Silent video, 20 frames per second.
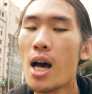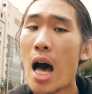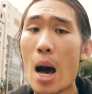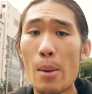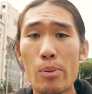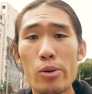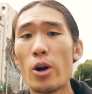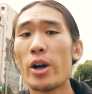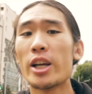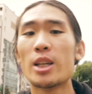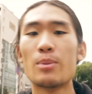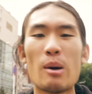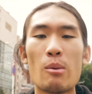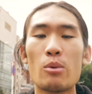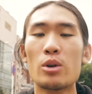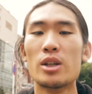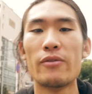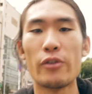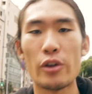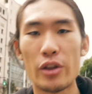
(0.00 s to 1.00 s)
I probably
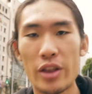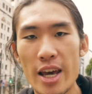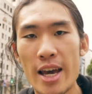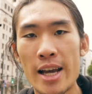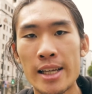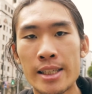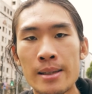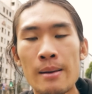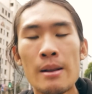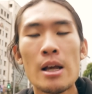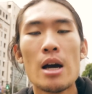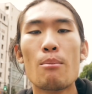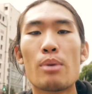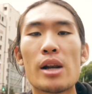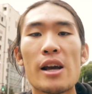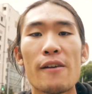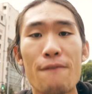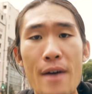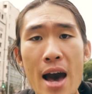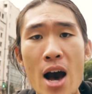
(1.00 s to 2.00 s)
experiment with different things, but
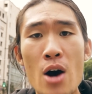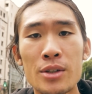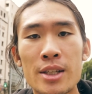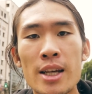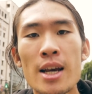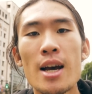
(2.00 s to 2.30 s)
I found